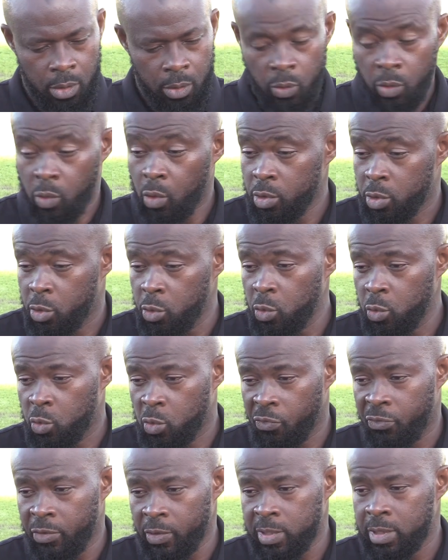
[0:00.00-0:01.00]
we continue
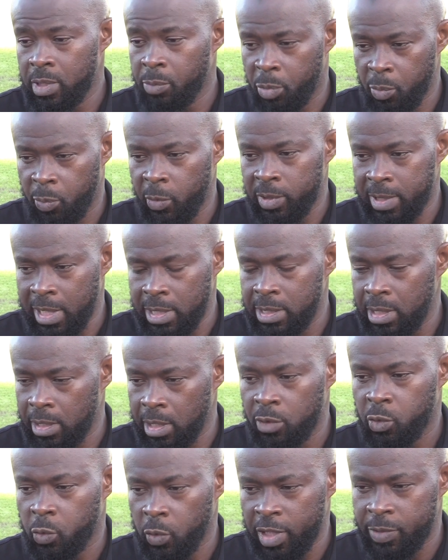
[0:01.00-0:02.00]
to force the people
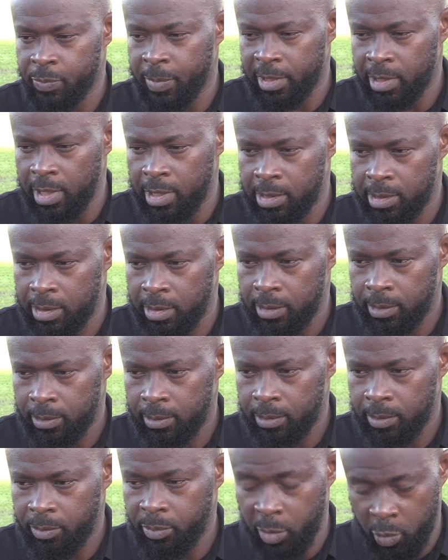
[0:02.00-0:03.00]
Tanzanian to respect us
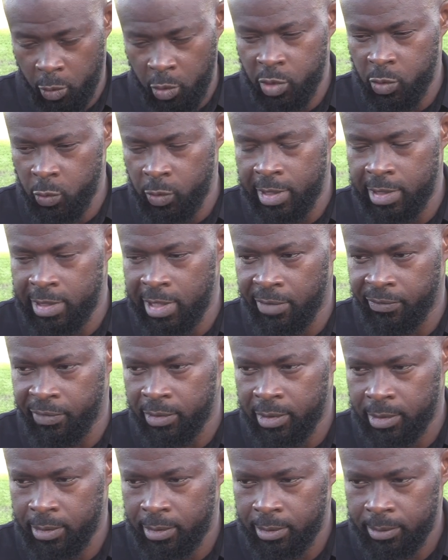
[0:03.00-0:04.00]
because we deserve
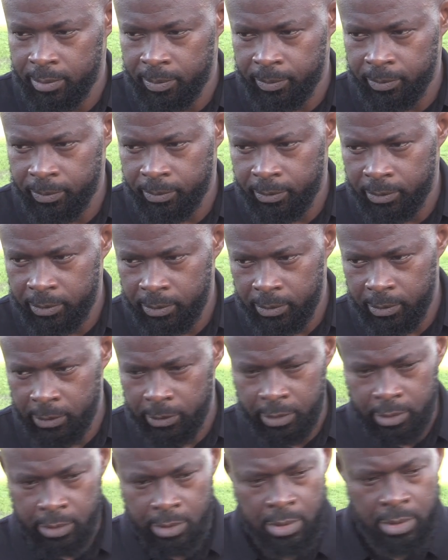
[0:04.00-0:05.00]

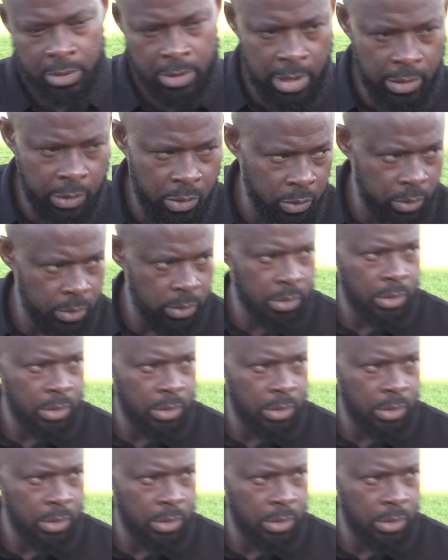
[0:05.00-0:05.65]
it. Thank you.